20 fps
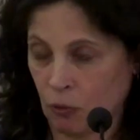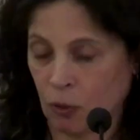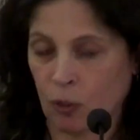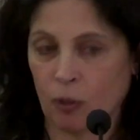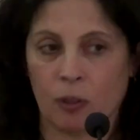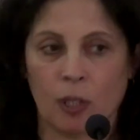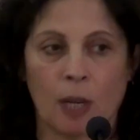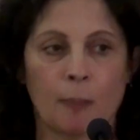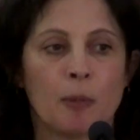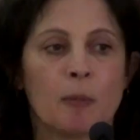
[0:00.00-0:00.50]

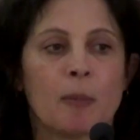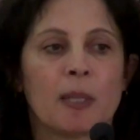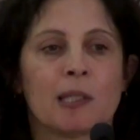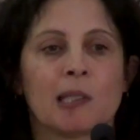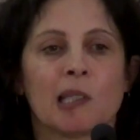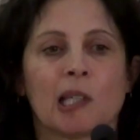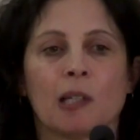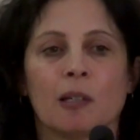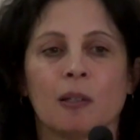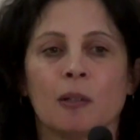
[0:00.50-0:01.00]
so a couple
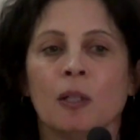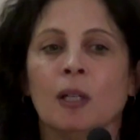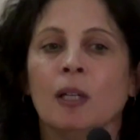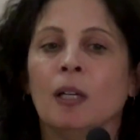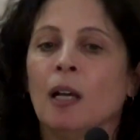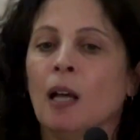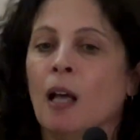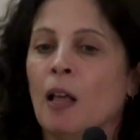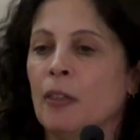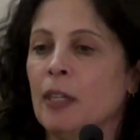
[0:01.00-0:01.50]
months ago,
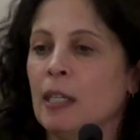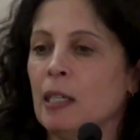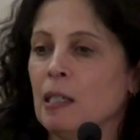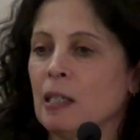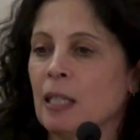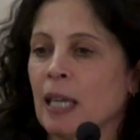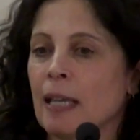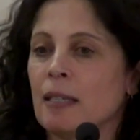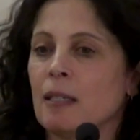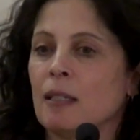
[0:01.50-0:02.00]

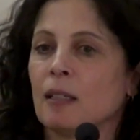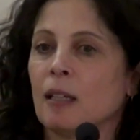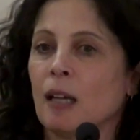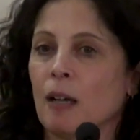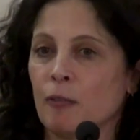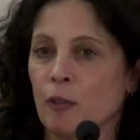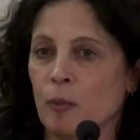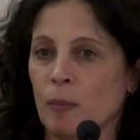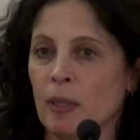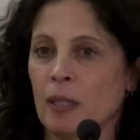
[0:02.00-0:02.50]
the Kenyan
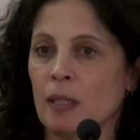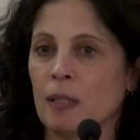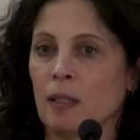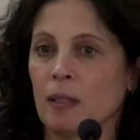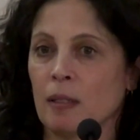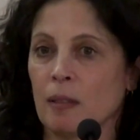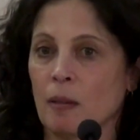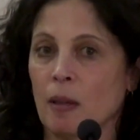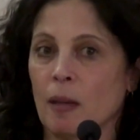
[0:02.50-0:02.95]
government